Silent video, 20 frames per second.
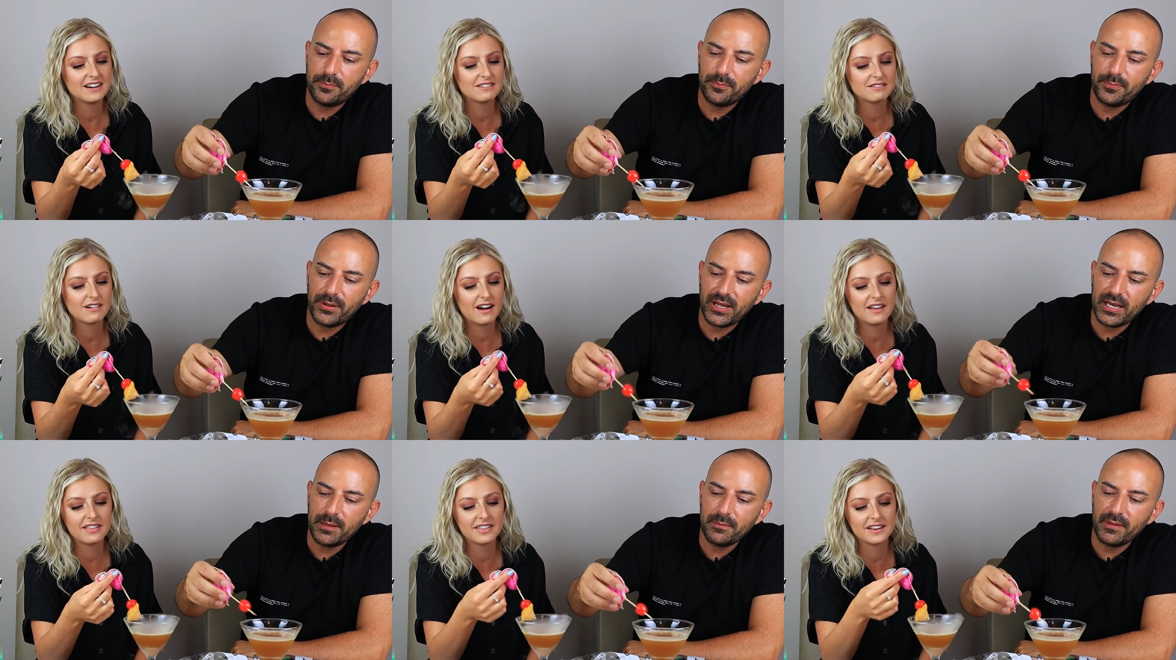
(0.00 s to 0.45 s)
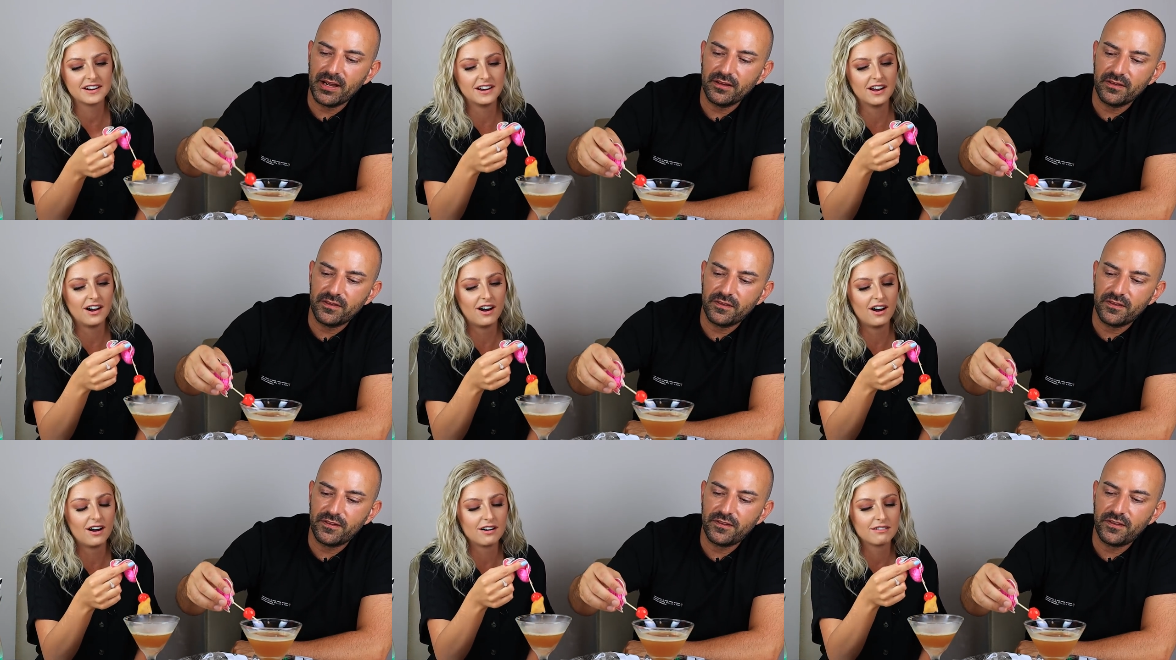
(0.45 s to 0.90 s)
Speaker 1: is.
Speaker 2: A I'd rather my
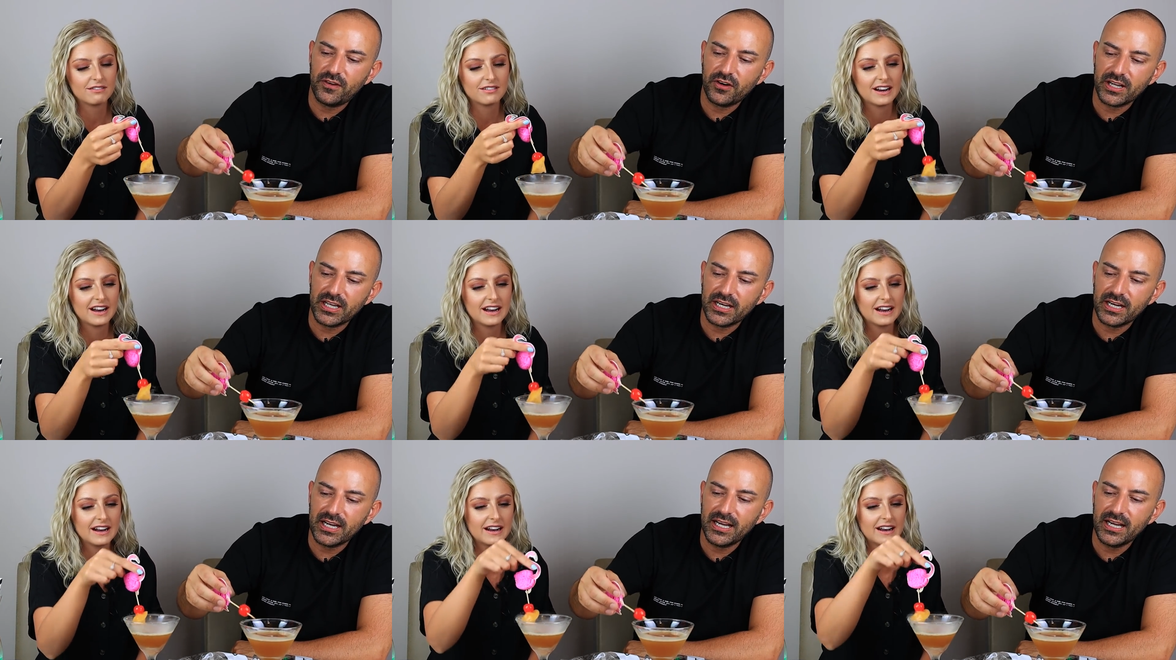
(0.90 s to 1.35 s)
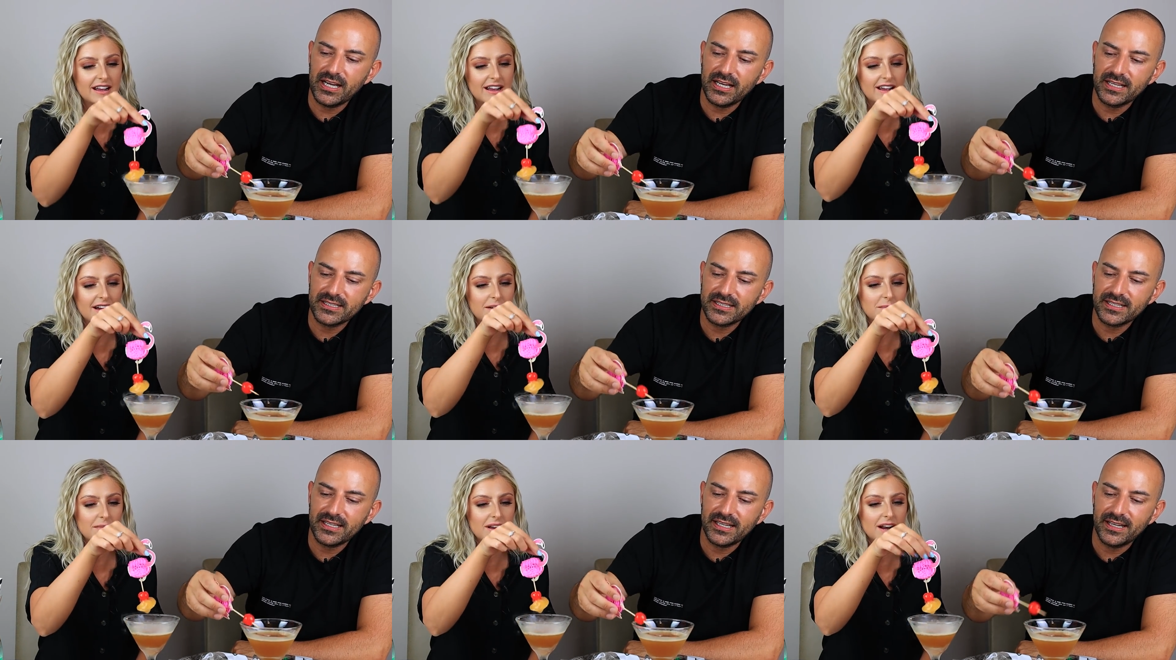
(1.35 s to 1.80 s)
not really.
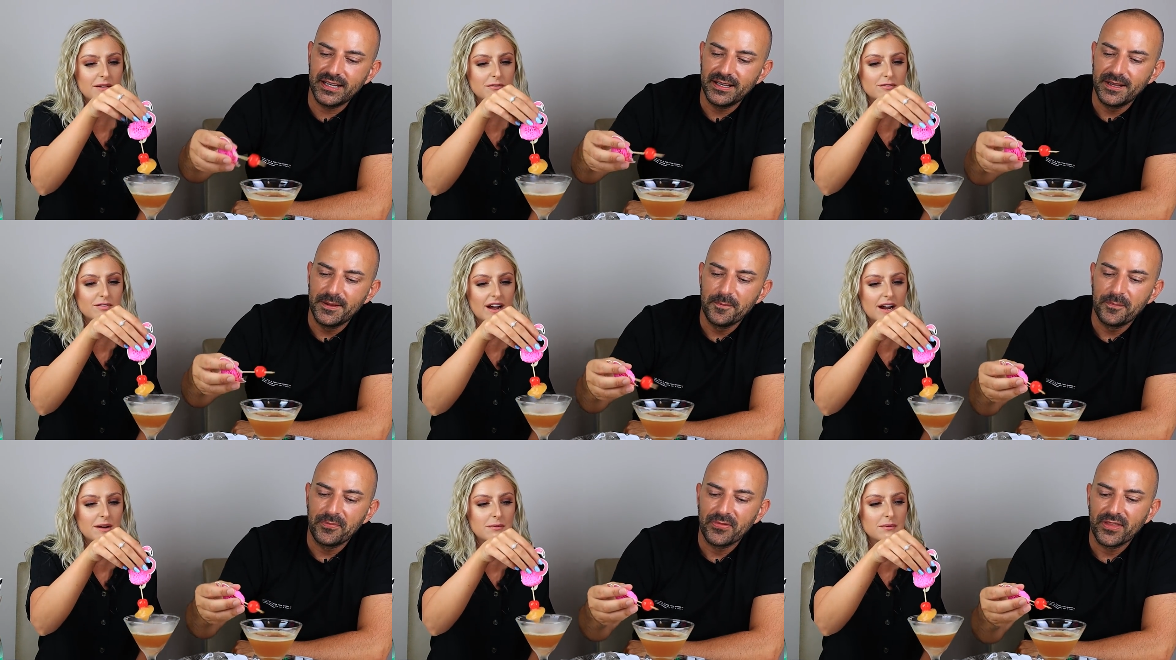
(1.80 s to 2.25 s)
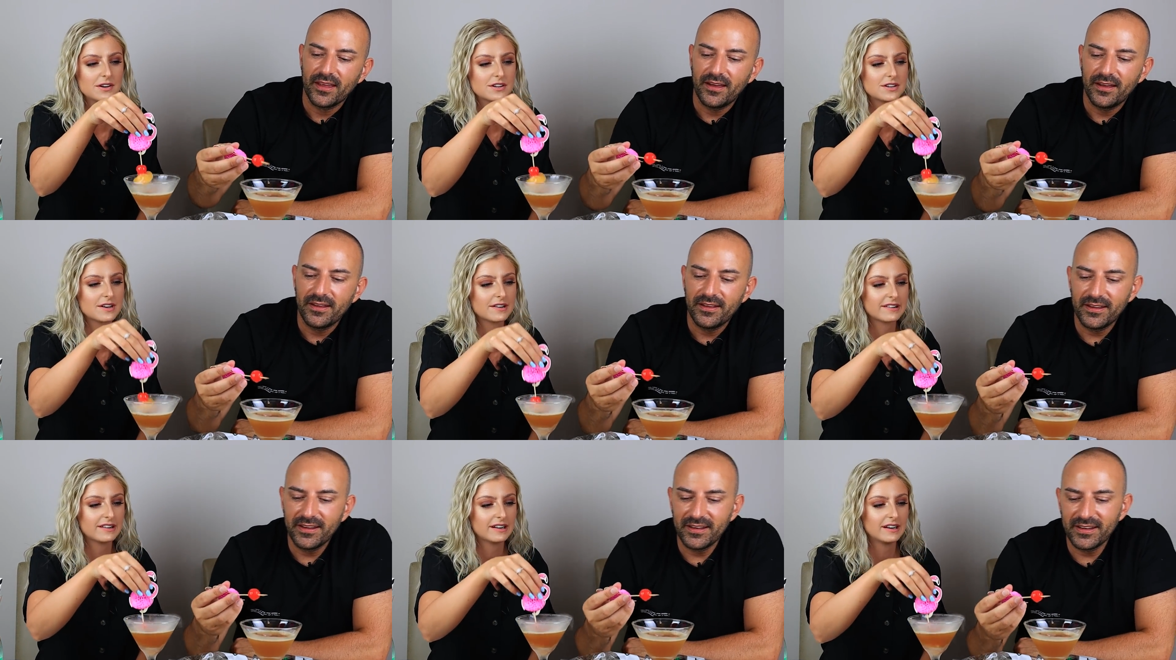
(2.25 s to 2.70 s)
Ass, I mean, I'm fine
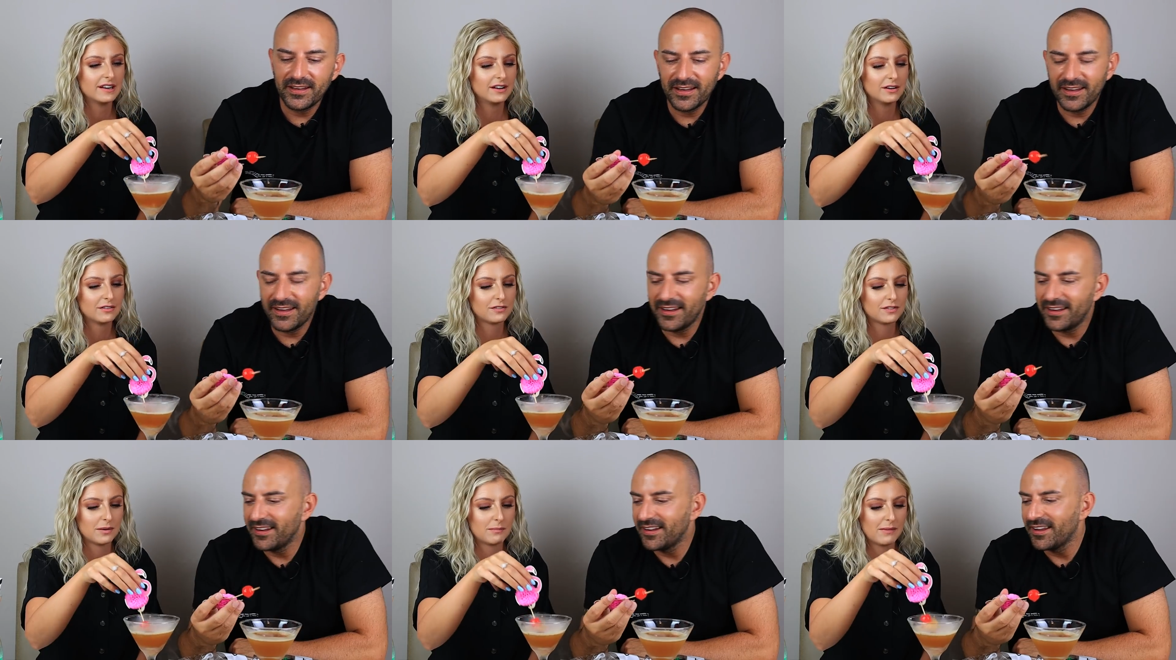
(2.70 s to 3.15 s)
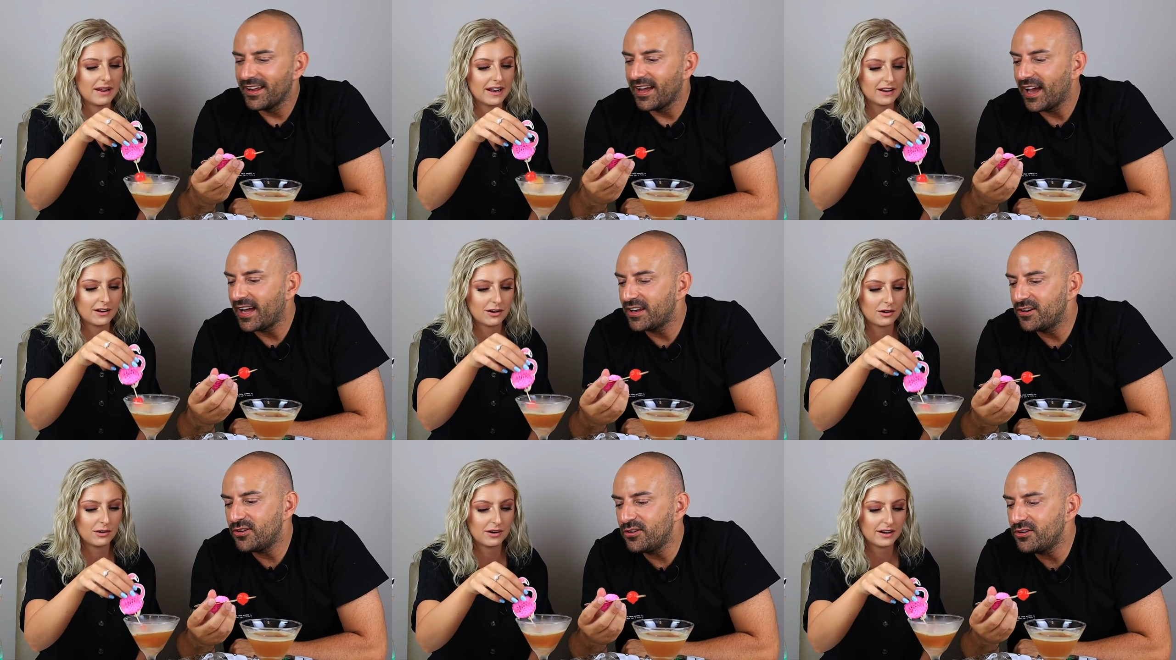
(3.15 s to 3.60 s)
with just a little
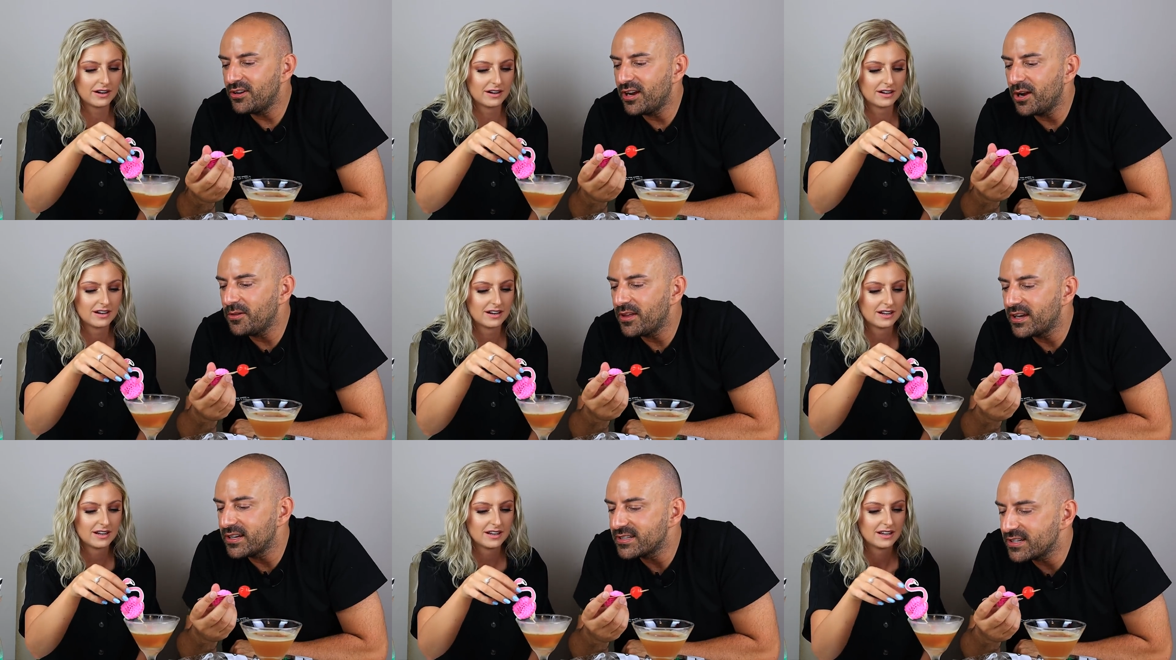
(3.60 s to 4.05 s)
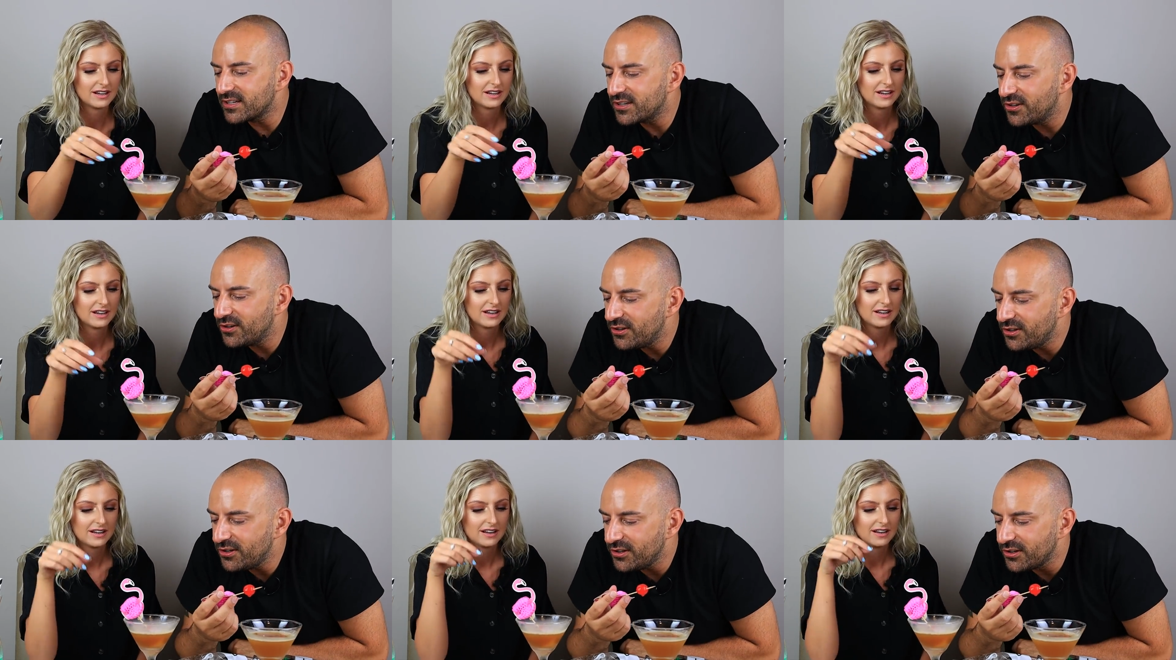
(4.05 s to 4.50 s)
flamingo.
Speaker 1: I don't know how that's
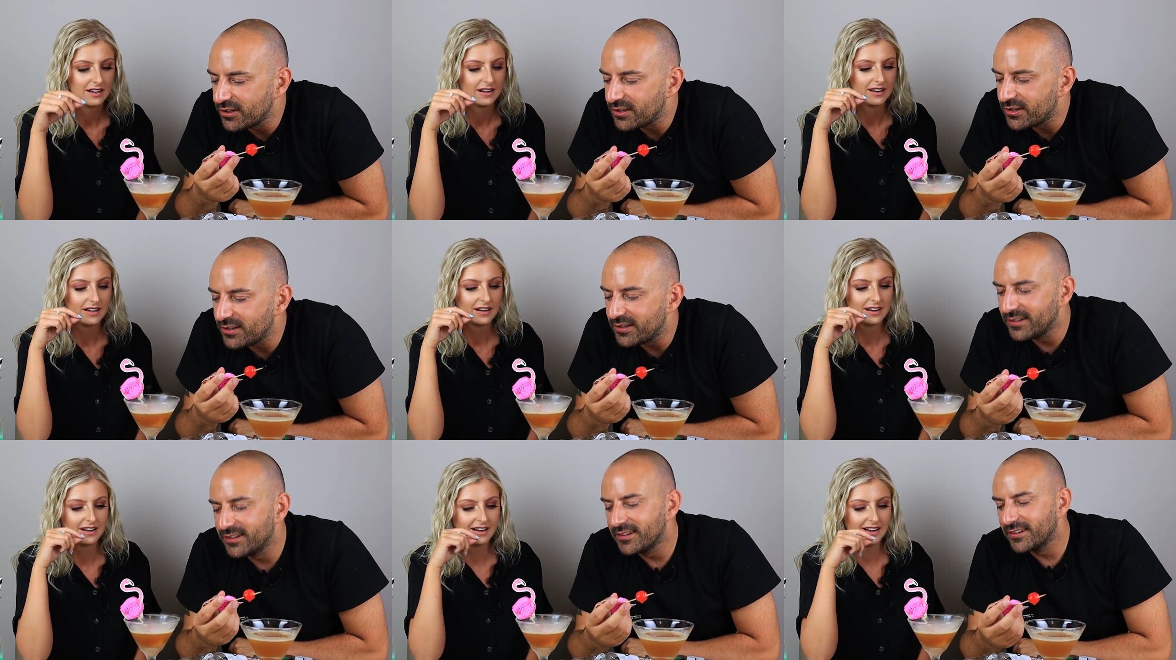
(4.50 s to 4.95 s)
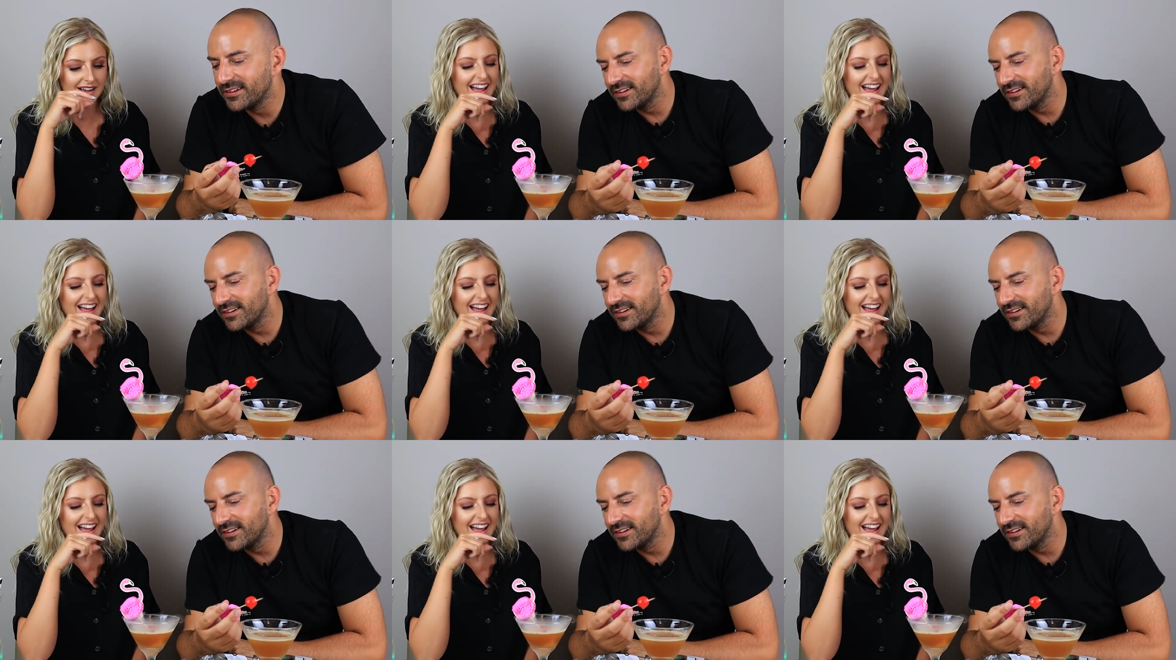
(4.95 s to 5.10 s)
occurred.